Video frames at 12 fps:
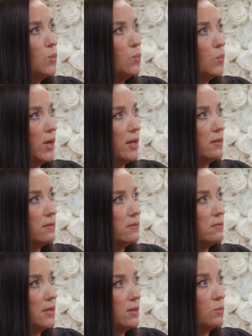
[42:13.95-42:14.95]
when
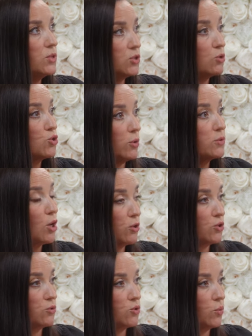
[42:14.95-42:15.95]
and it was a social it was our
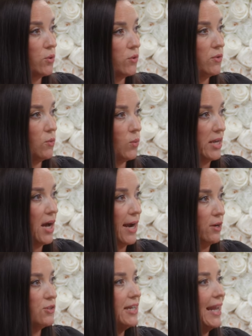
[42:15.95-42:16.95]
social worker that we
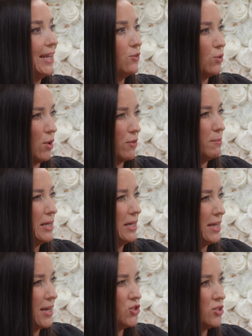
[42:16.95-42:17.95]
hired to uh-huh. handle all the
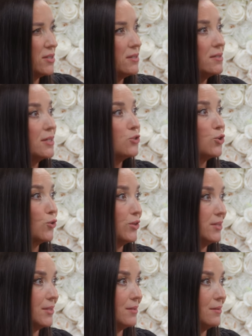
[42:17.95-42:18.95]
mediation since the
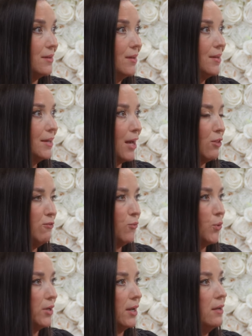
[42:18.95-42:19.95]
attorneys in
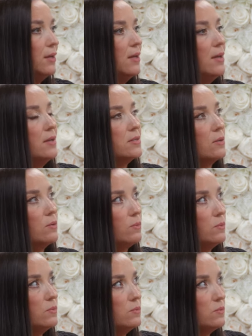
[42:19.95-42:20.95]
California.
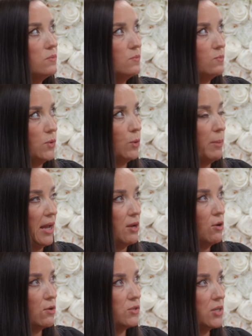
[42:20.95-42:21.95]
So we were
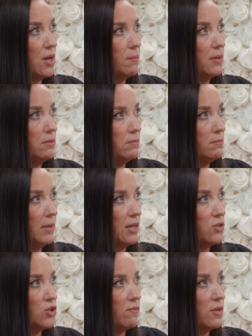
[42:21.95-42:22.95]
paying her to come and
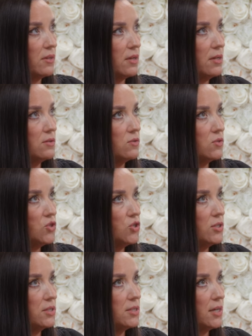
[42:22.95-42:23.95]
manage everything. And
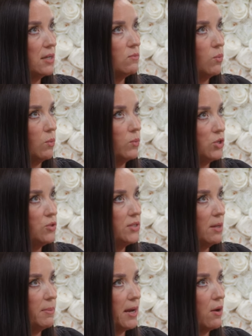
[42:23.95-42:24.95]
she said, Well, when you
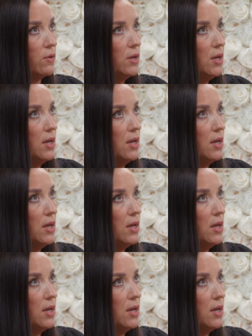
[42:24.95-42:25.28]
step out,